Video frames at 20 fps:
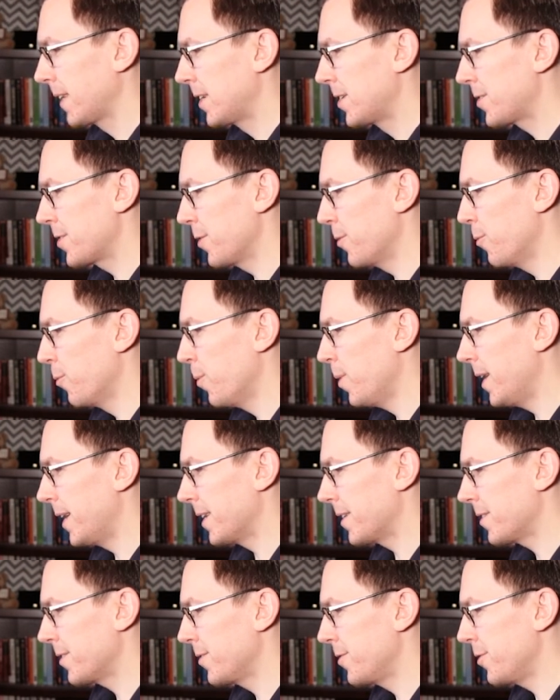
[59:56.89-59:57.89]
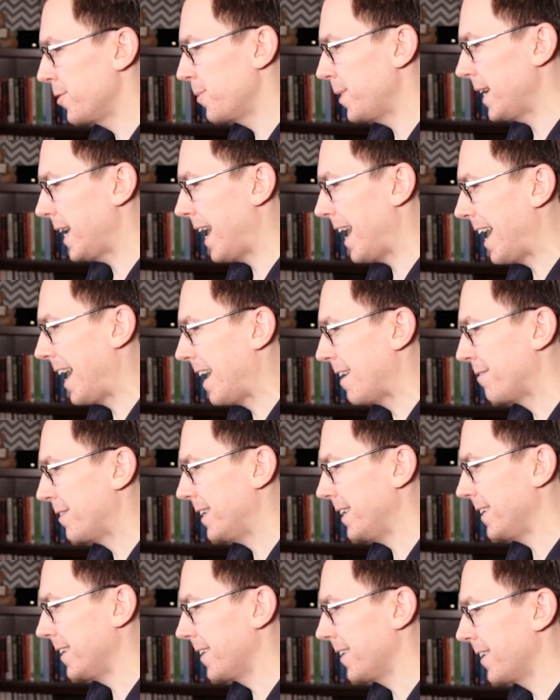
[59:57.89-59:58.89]
So what do we have
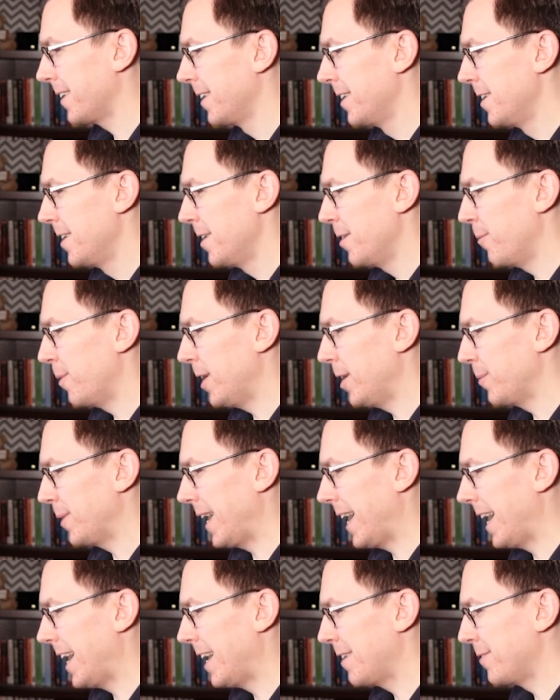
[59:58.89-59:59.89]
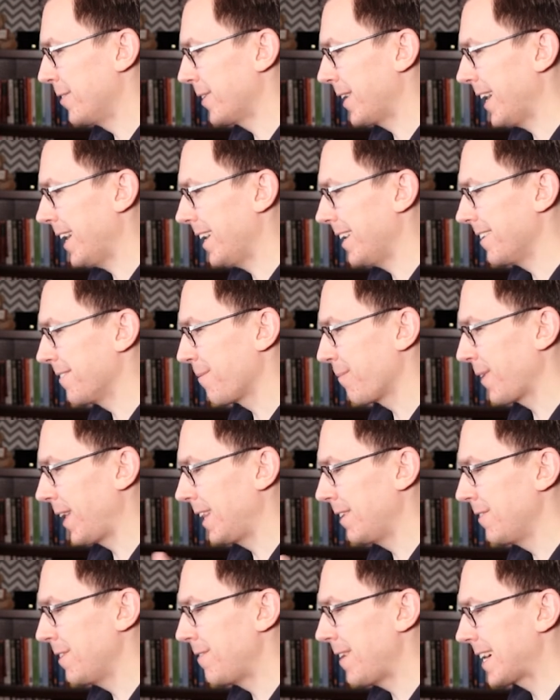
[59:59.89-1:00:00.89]
here? Well, we have okay. I
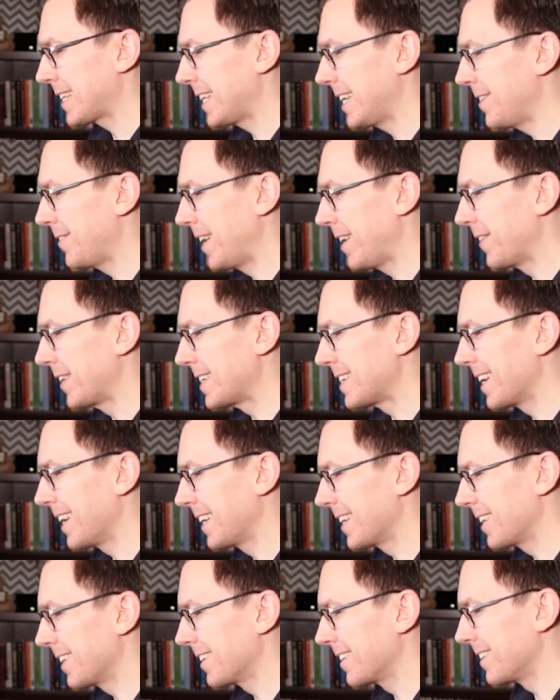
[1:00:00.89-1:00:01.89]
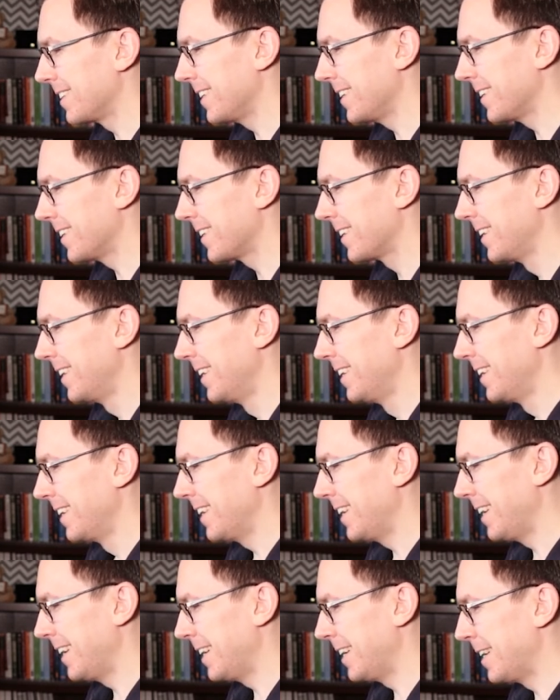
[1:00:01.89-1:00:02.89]
love the fact they even have a title in here.
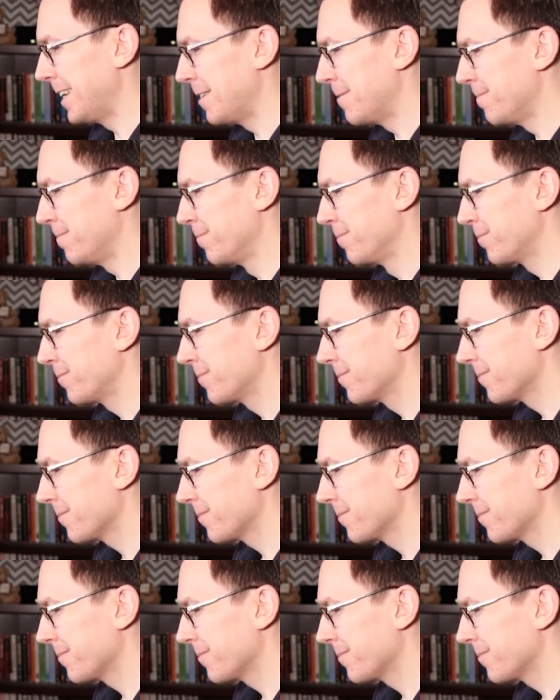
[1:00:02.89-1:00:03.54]
Um,